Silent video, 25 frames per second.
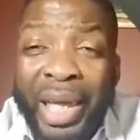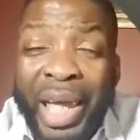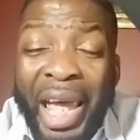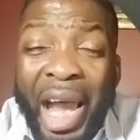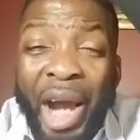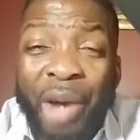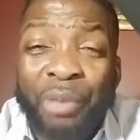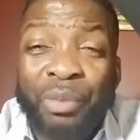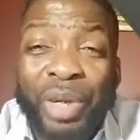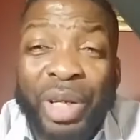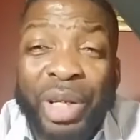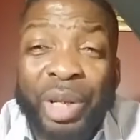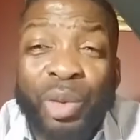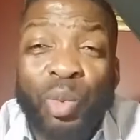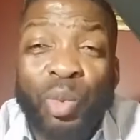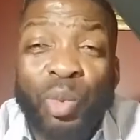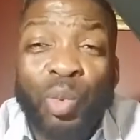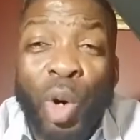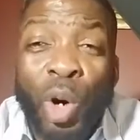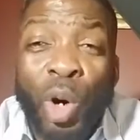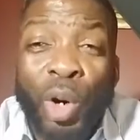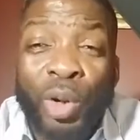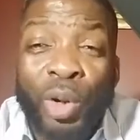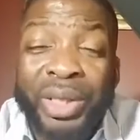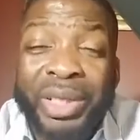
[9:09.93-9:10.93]

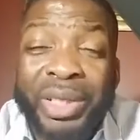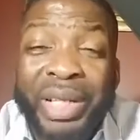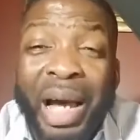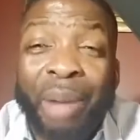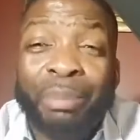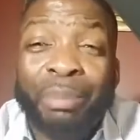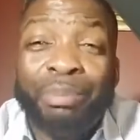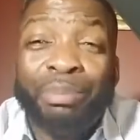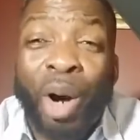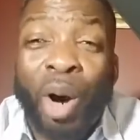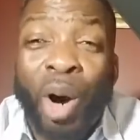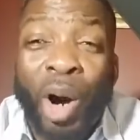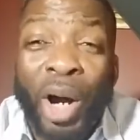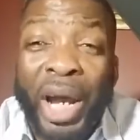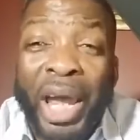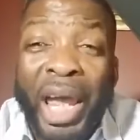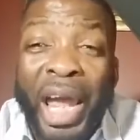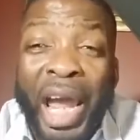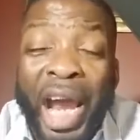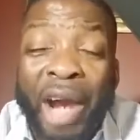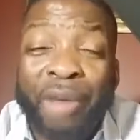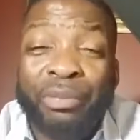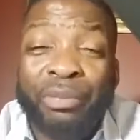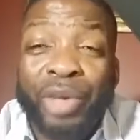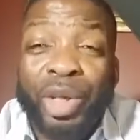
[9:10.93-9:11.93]
dabar,
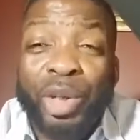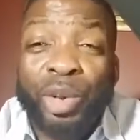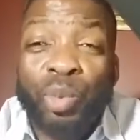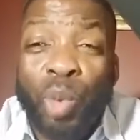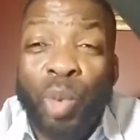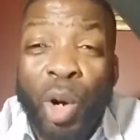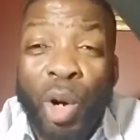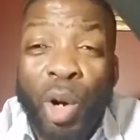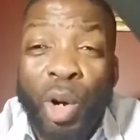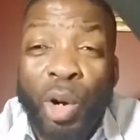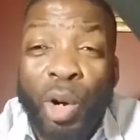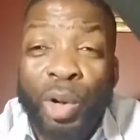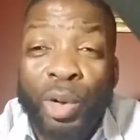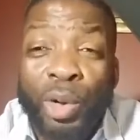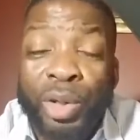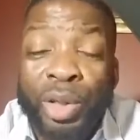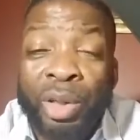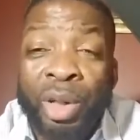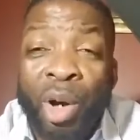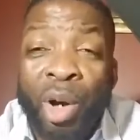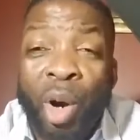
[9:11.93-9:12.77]
every word,